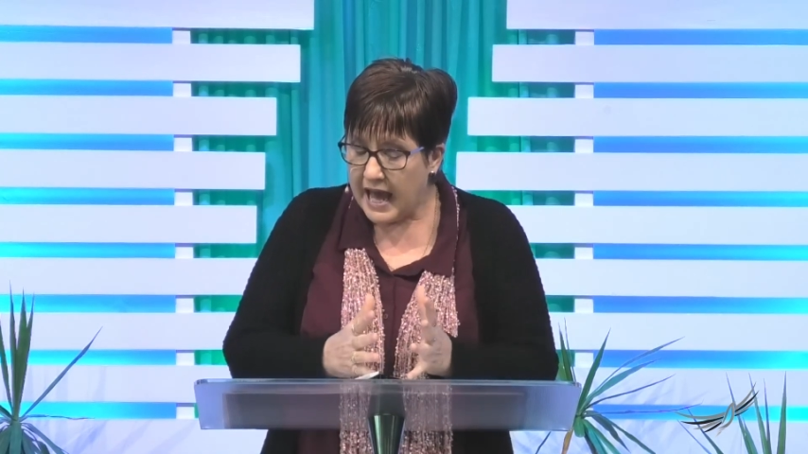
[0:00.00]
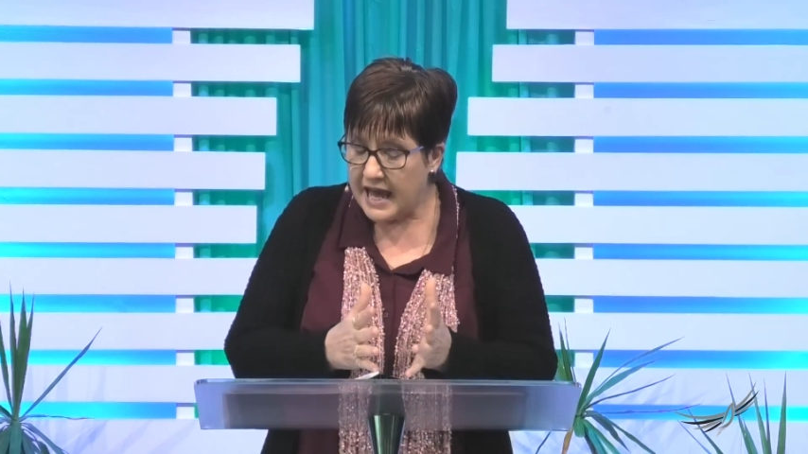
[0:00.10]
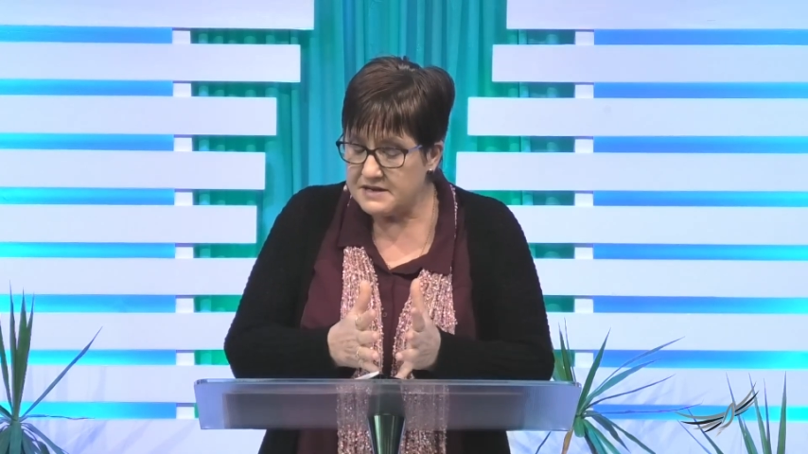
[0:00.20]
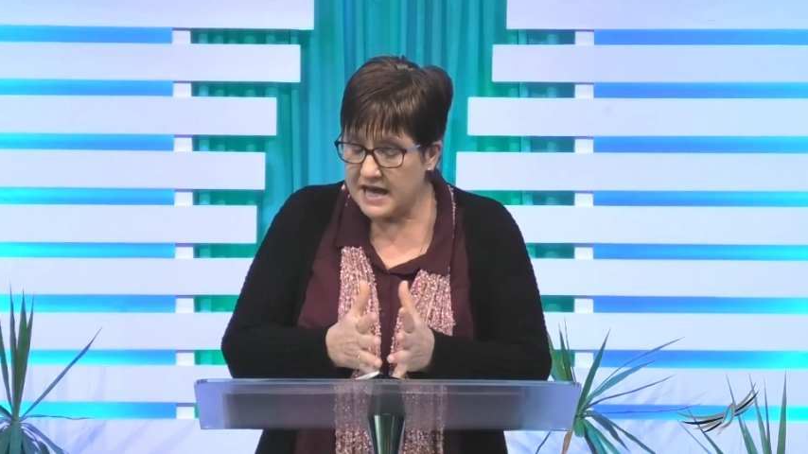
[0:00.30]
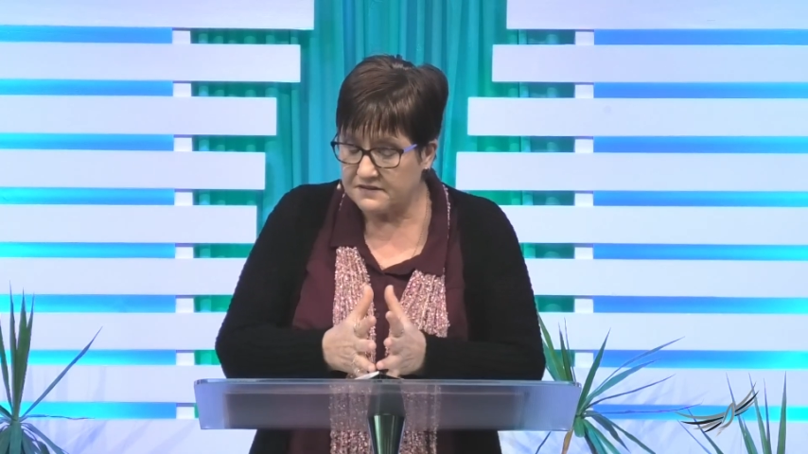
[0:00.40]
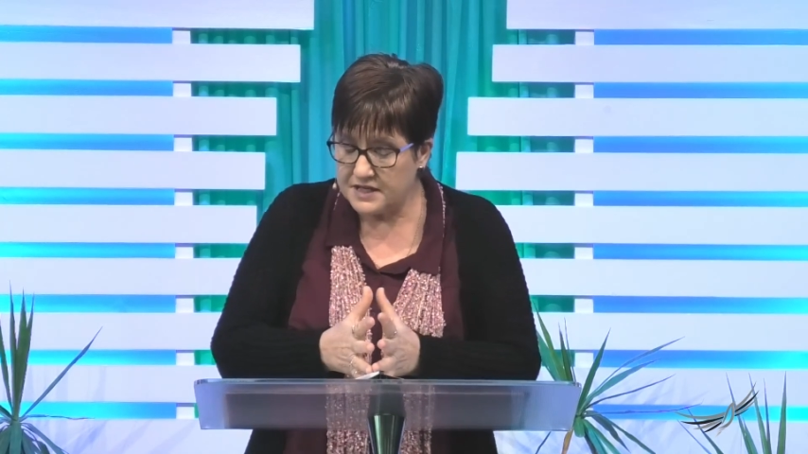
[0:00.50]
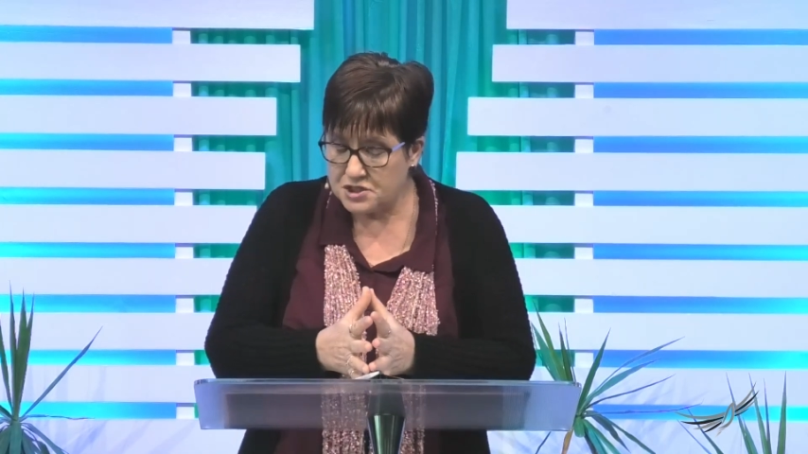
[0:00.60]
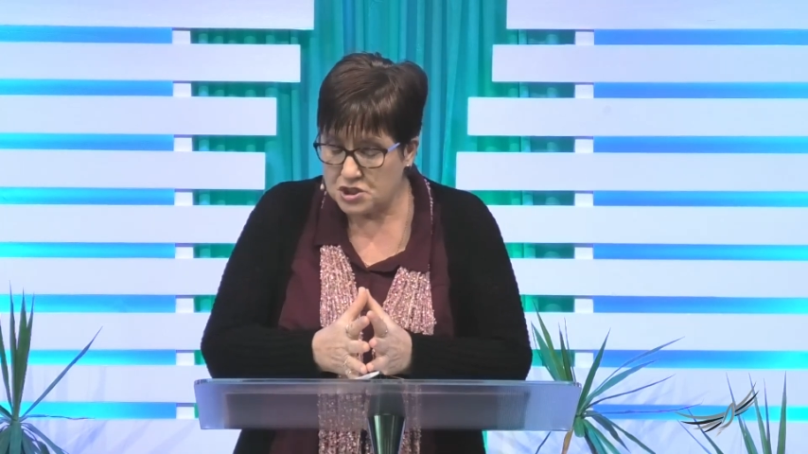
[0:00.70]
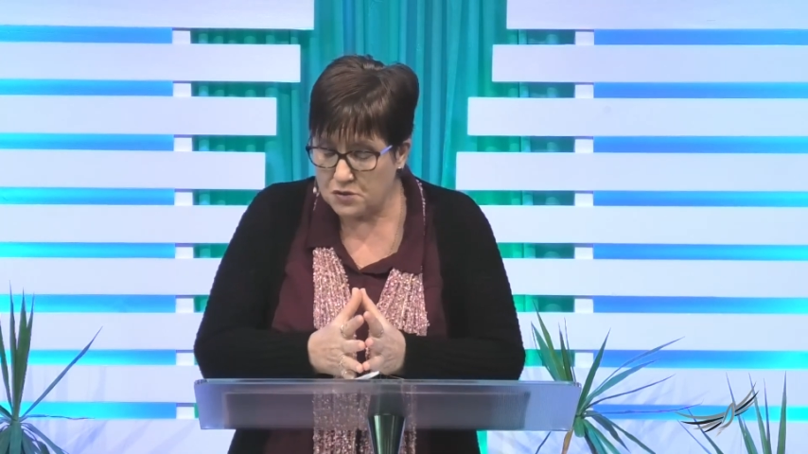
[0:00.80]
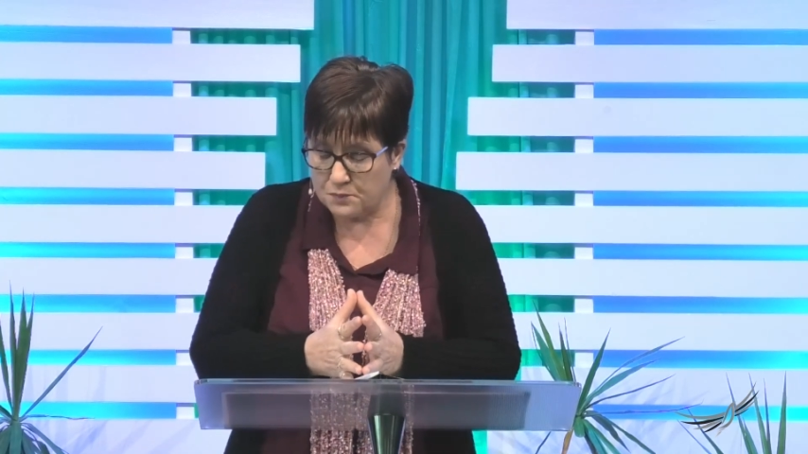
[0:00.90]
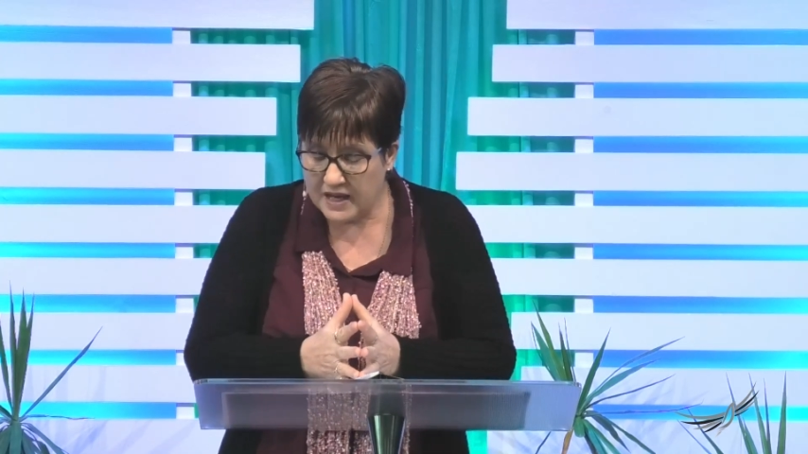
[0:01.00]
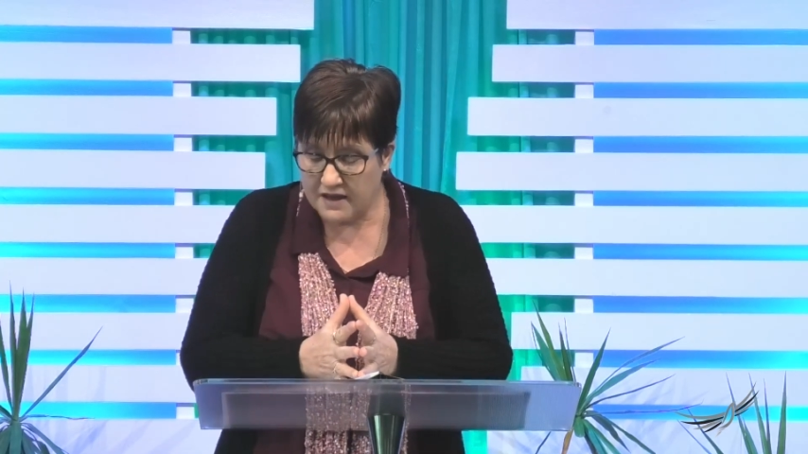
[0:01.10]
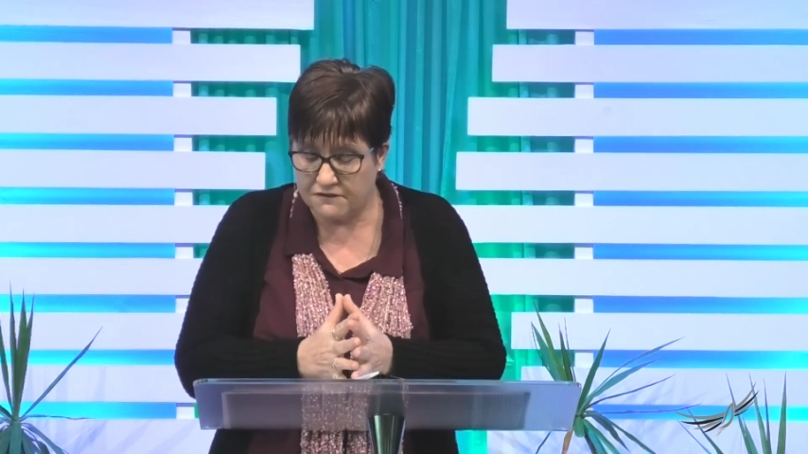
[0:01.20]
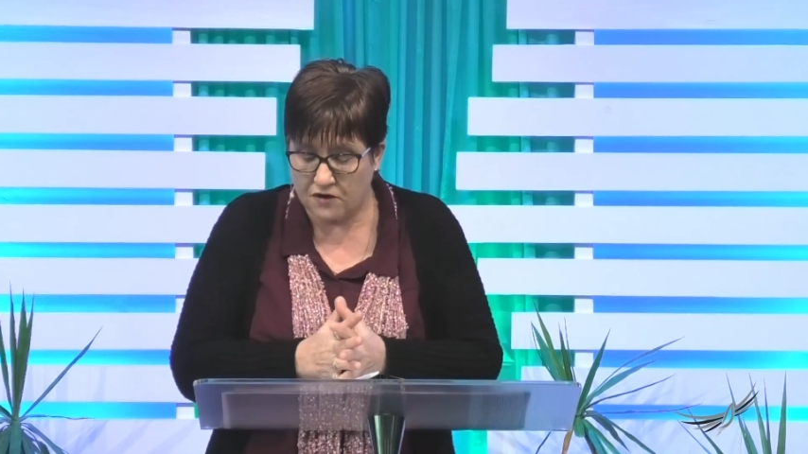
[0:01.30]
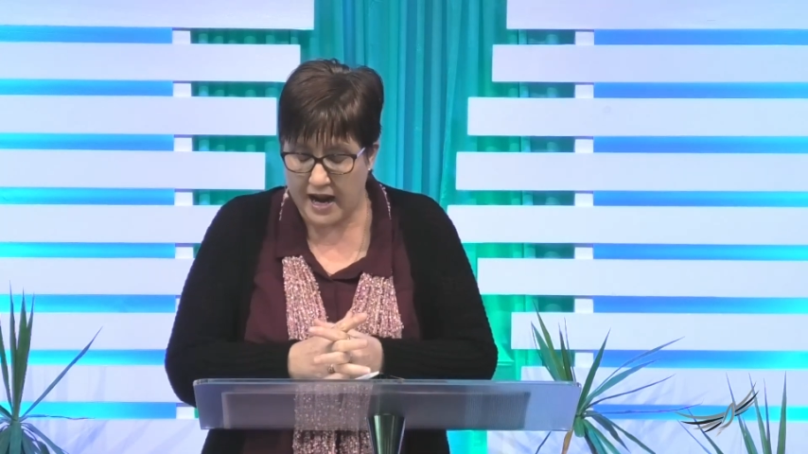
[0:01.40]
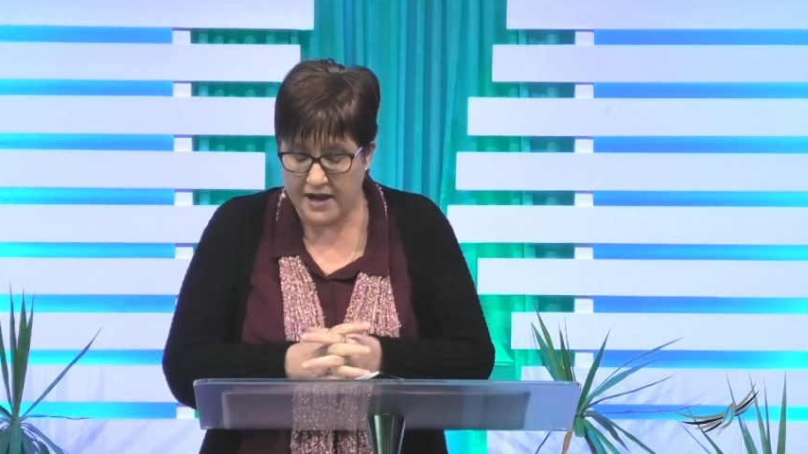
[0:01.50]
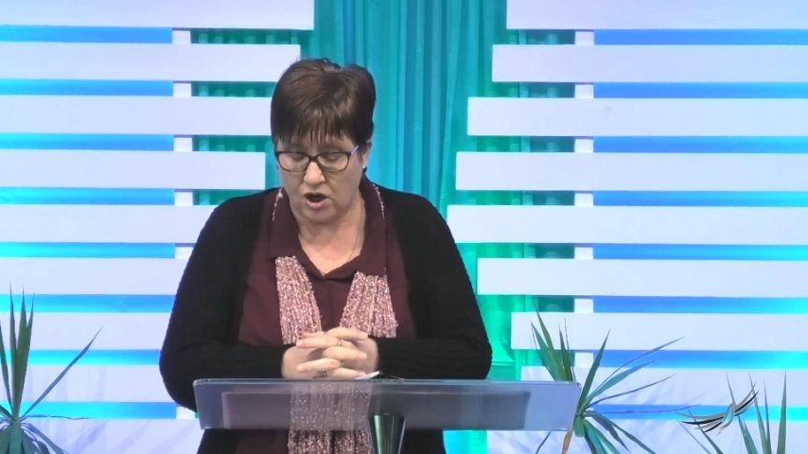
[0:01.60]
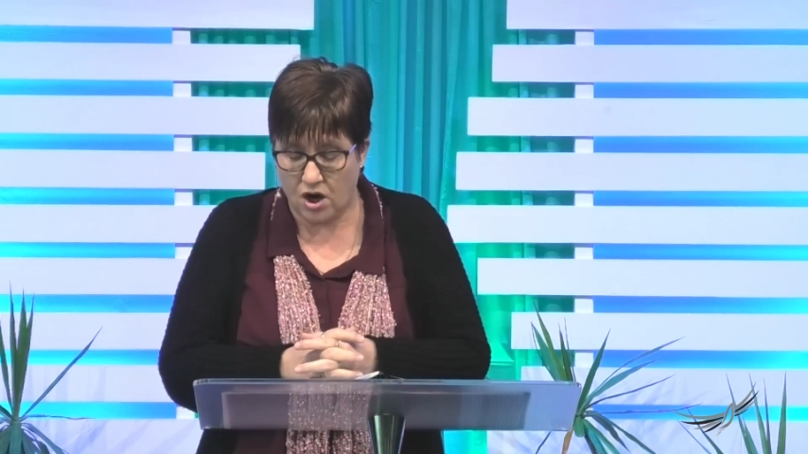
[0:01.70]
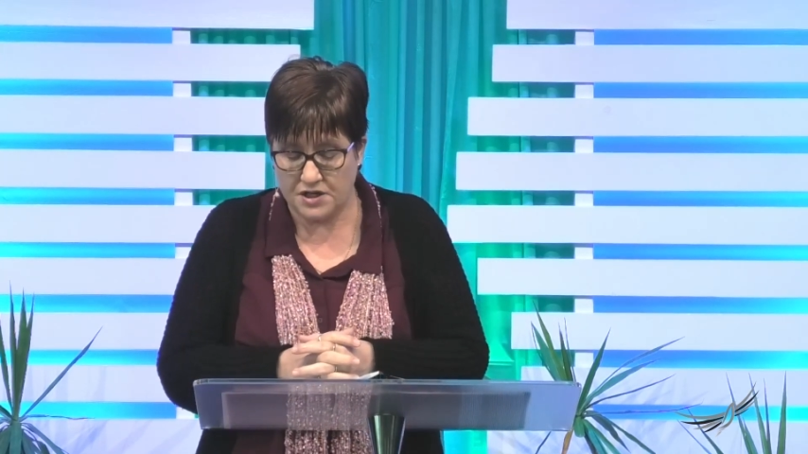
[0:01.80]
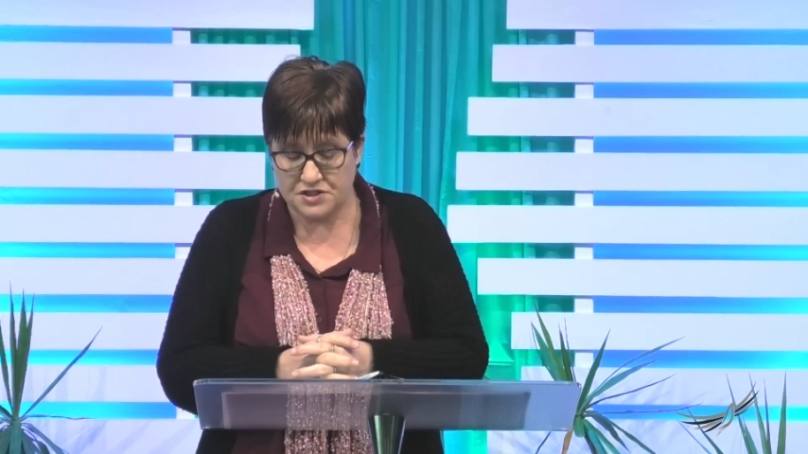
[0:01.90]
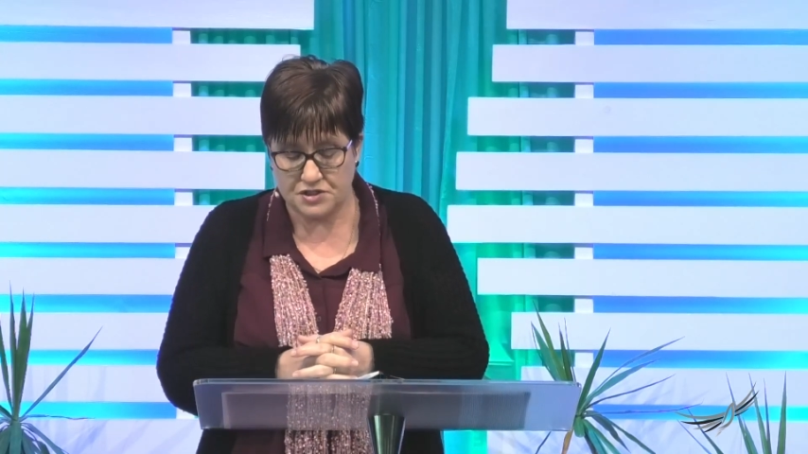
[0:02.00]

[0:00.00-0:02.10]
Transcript: and nothing too big for our God to